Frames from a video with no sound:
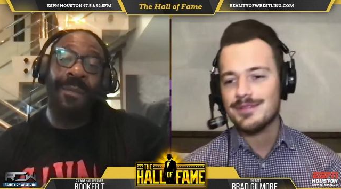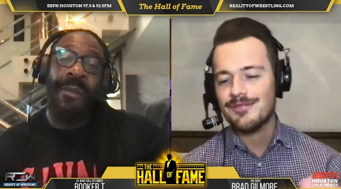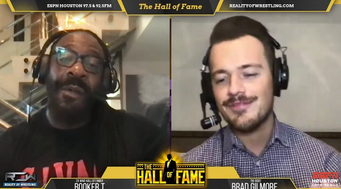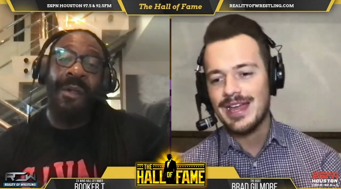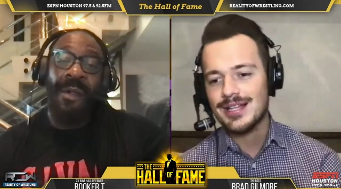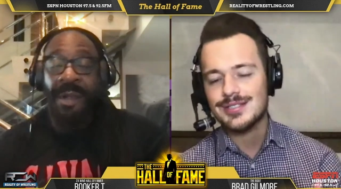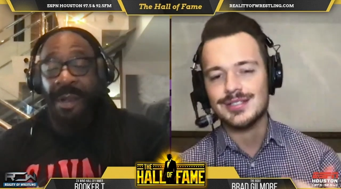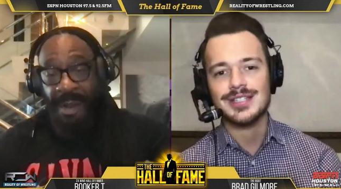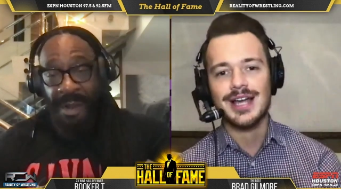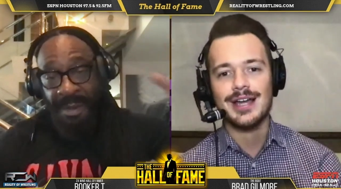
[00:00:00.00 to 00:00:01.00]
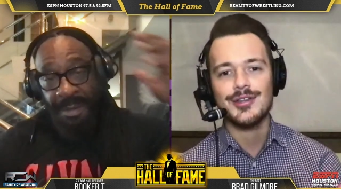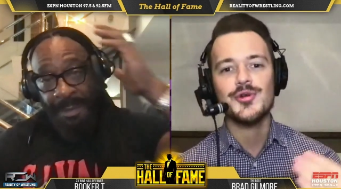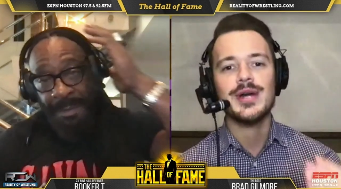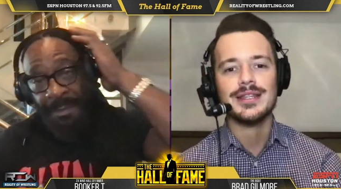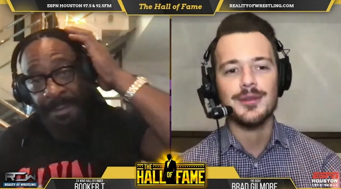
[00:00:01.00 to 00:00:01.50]
Speaker 1: the fans decide who
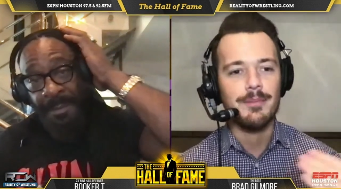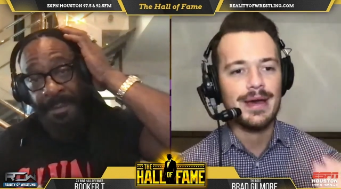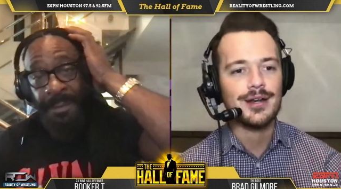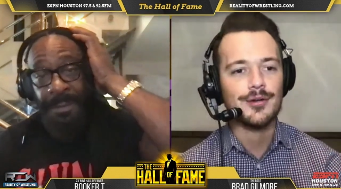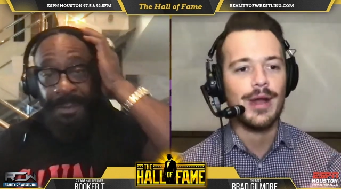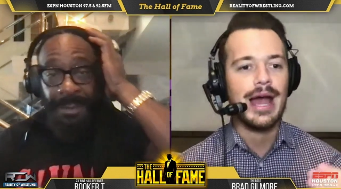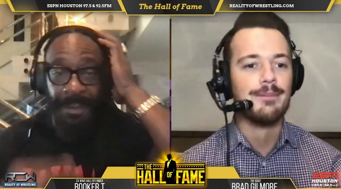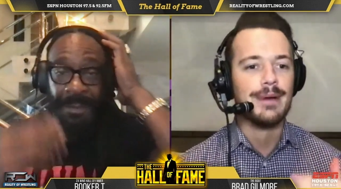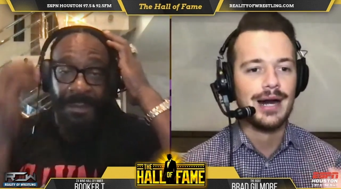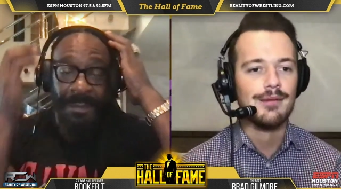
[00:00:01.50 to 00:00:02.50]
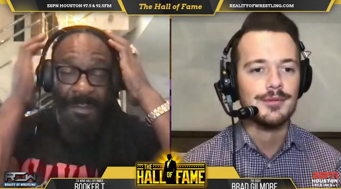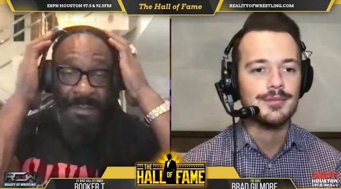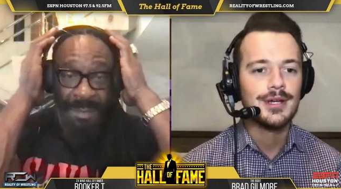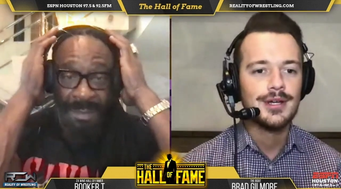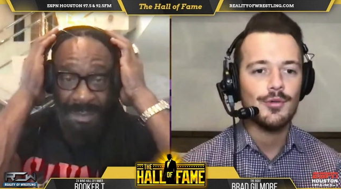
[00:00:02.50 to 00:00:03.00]
had the better rap album.
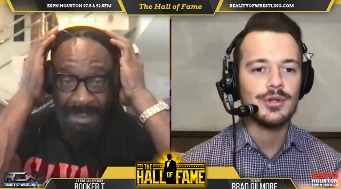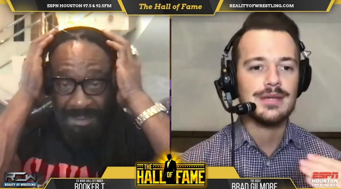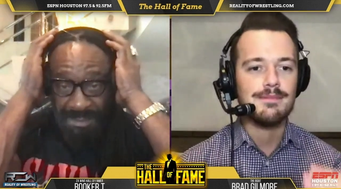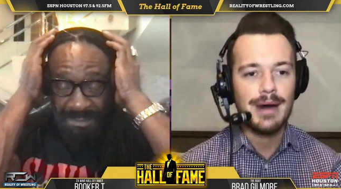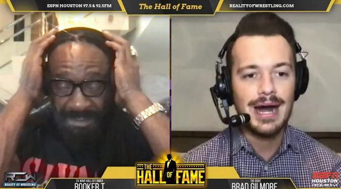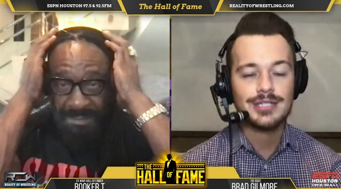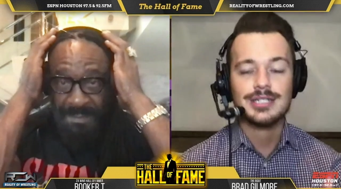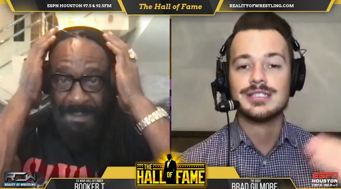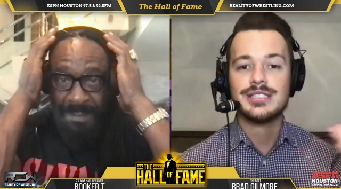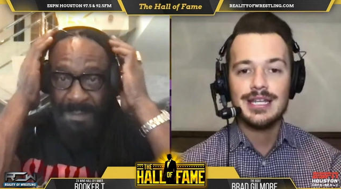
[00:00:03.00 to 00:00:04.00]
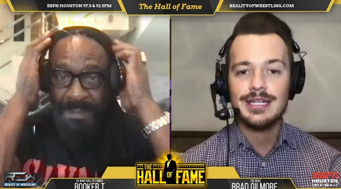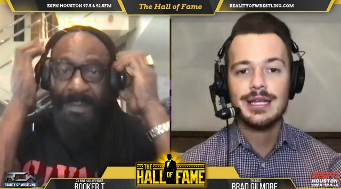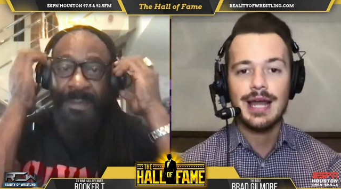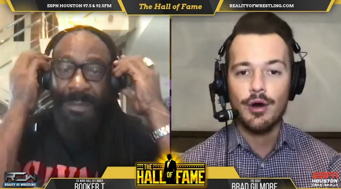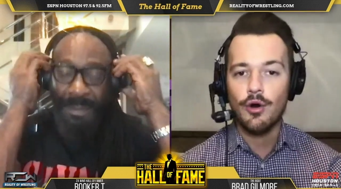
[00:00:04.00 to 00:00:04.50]
Was it Mach? Because Cena did
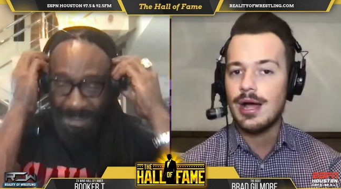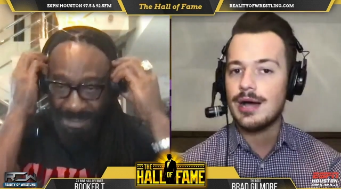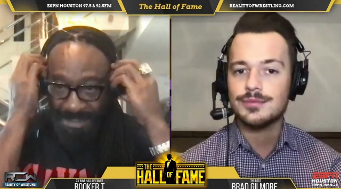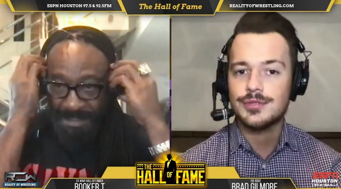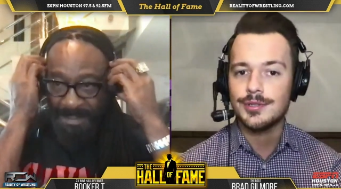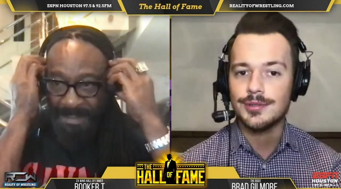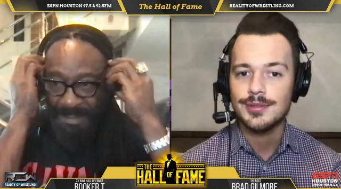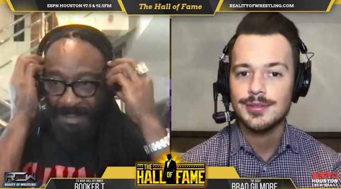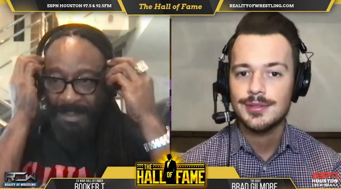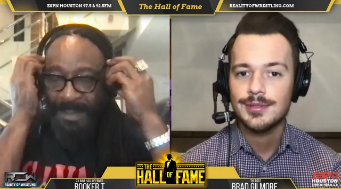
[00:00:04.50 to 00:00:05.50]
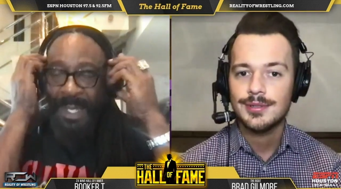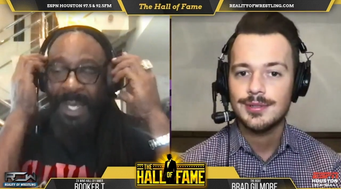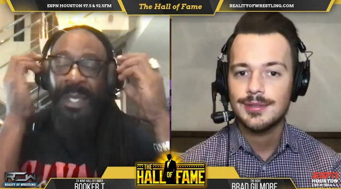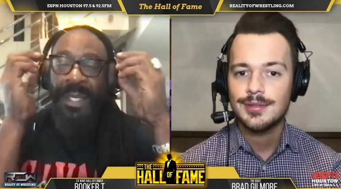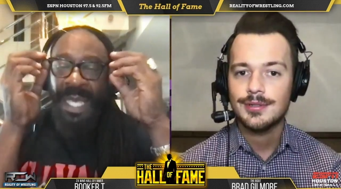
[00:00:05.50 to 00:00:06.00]
a whole album too.
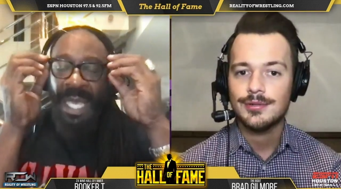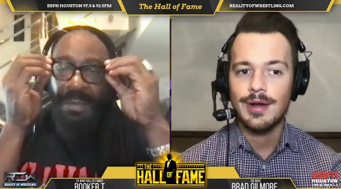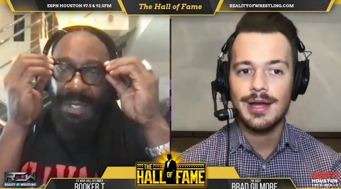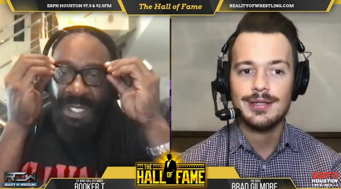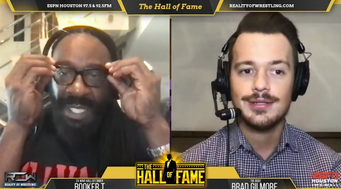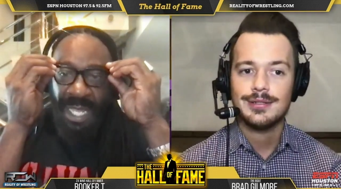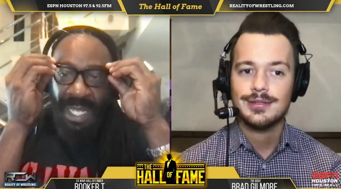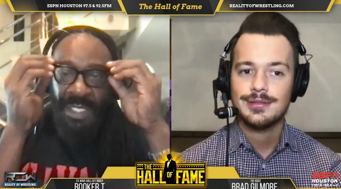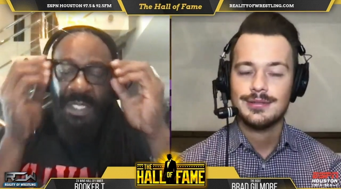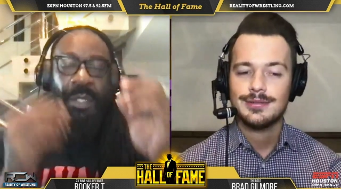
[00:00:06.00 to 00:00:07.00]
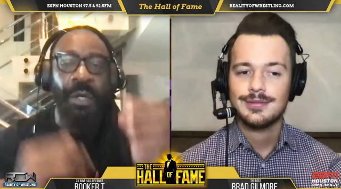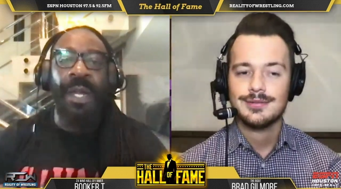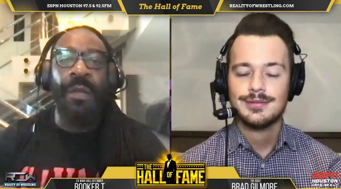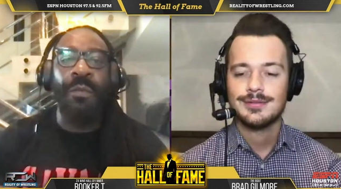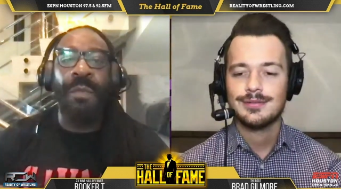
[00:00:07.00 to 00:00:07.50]
Speaker 2: Yeah, right? but the thing is, don't
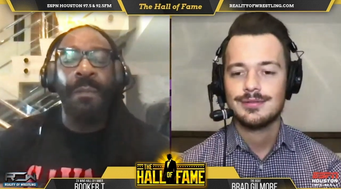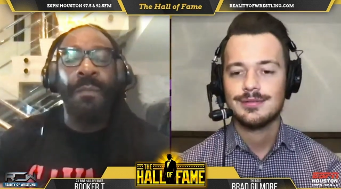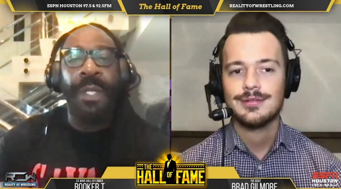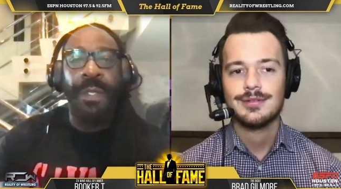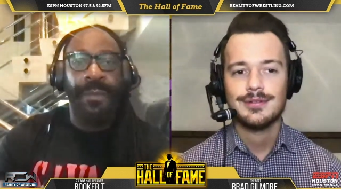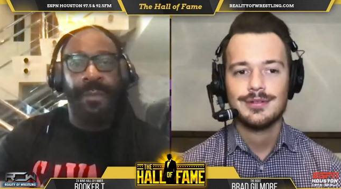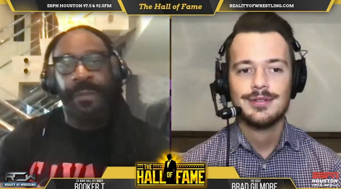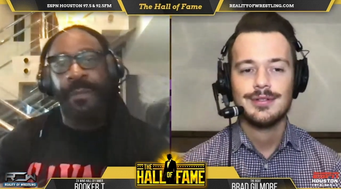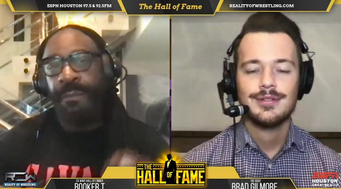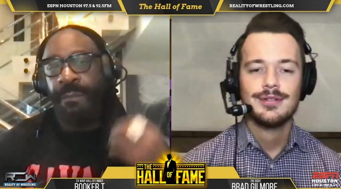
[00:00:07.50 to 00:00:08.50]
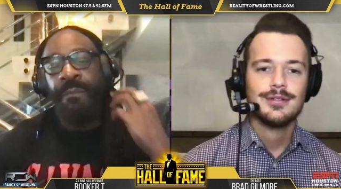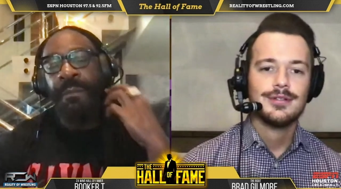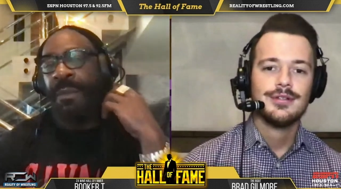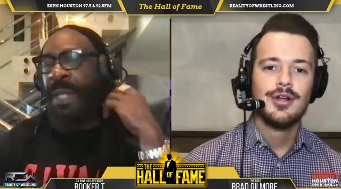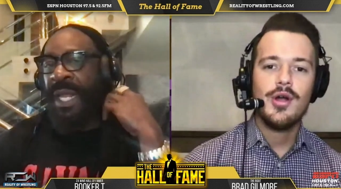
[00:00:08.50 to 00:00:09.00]
nobody remember it.
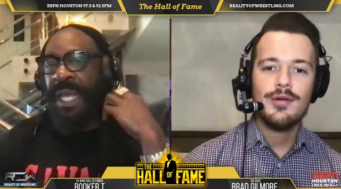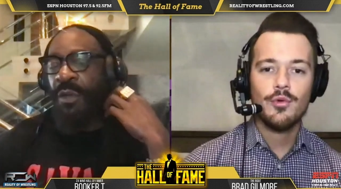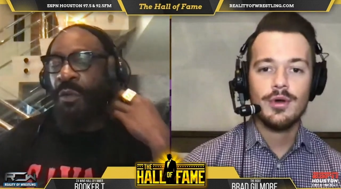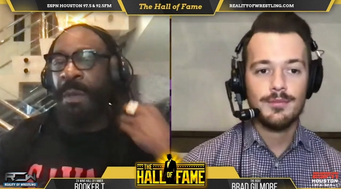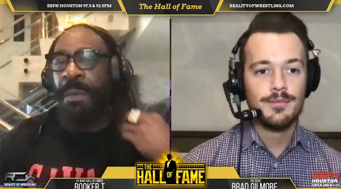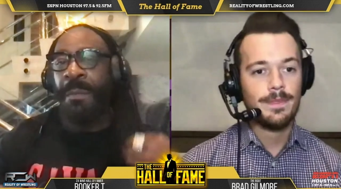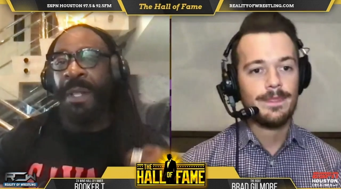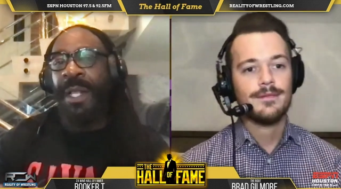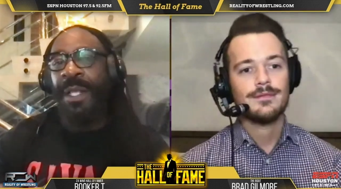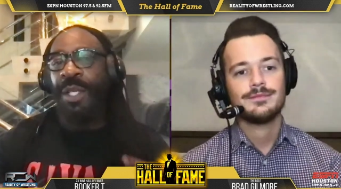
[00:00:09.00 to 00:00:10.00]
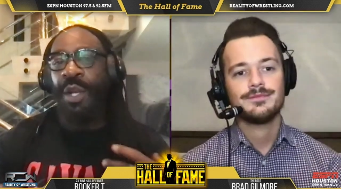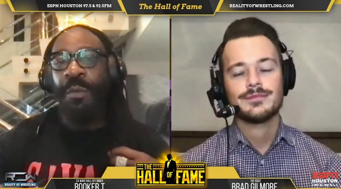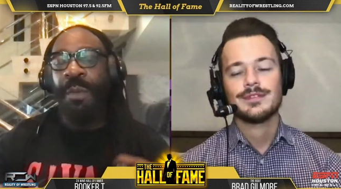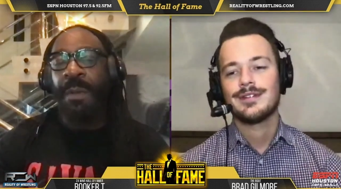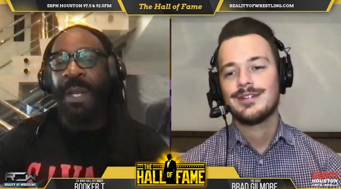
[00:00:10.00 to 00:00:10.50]
Not like what? you remember. You don't
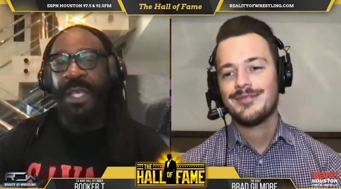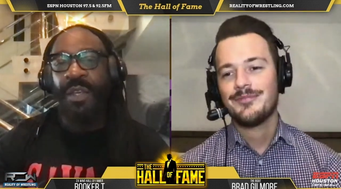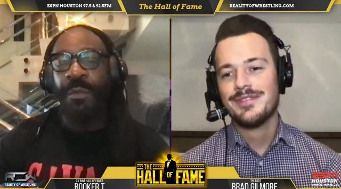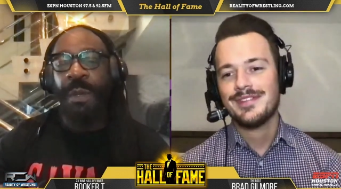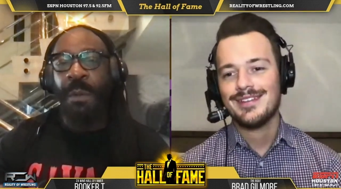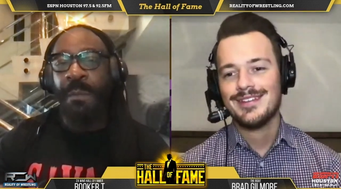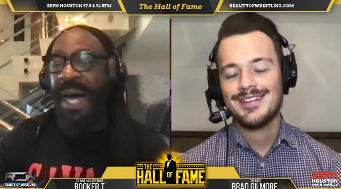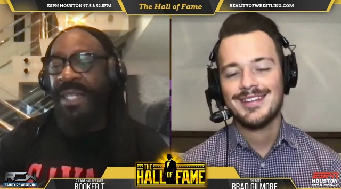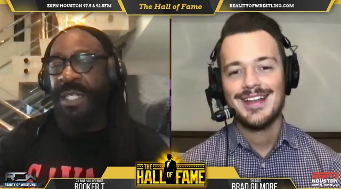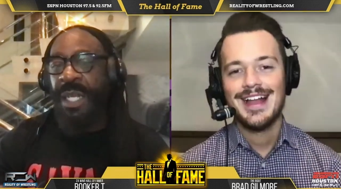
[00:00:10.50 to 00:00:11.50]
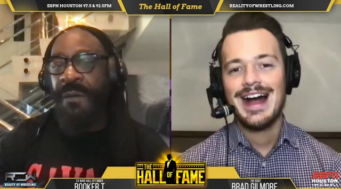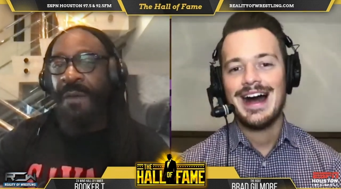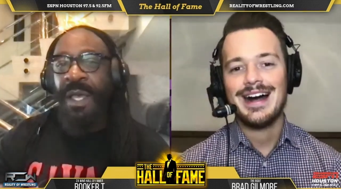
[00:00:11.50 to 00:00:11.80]
remember like you remember my stuff.